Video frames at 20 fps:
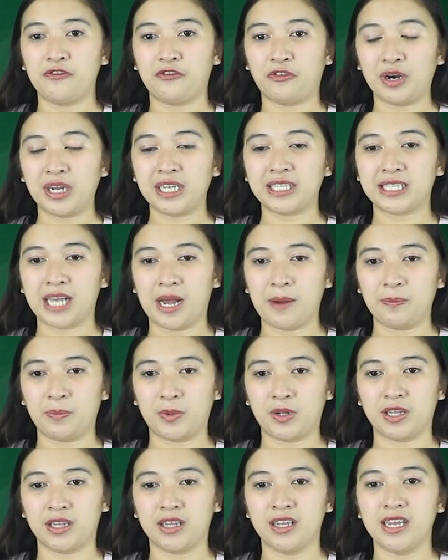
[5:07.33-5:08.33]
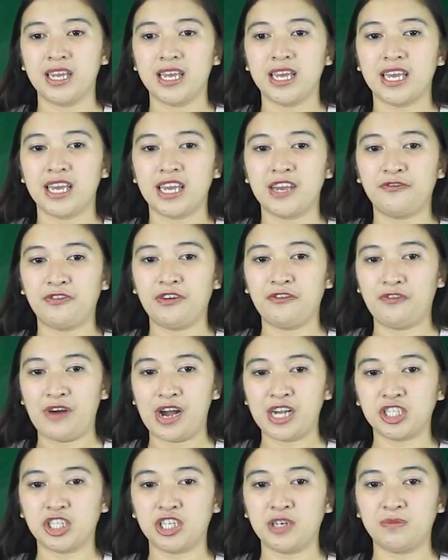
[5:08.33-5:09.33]
For example, if a
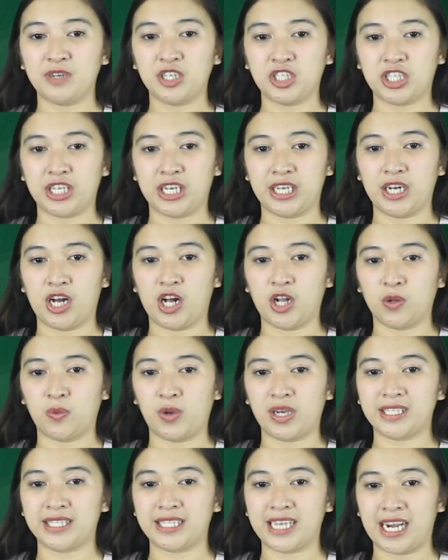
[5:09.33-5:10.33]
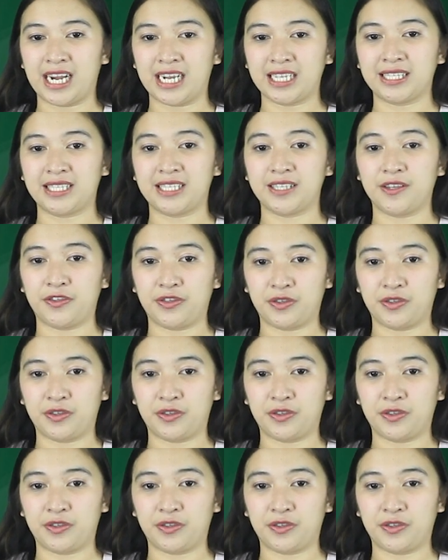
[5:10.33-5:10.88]
function machine always adds